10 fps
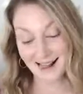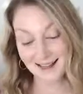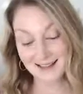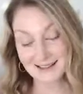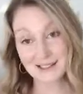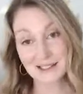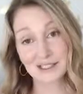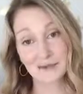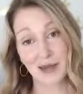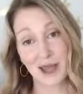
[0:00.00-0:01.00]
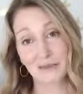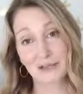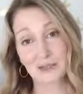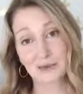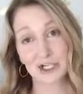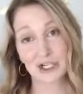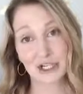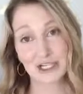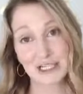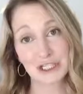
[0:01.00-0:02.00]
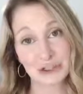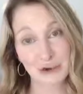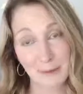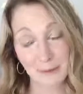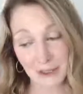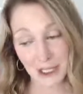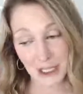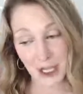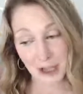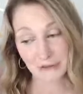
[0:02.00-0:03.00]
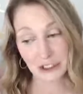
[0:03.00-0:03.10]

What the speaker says: This is what happens when you're indescribably in love.